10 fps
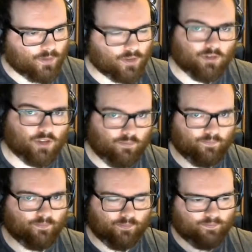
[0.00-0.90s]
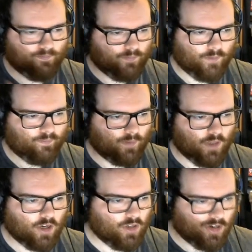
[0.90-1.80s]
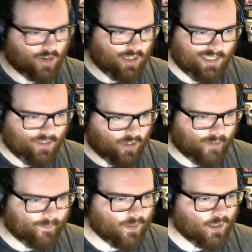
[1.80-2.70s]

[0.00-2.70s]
so it's not got a lid on it.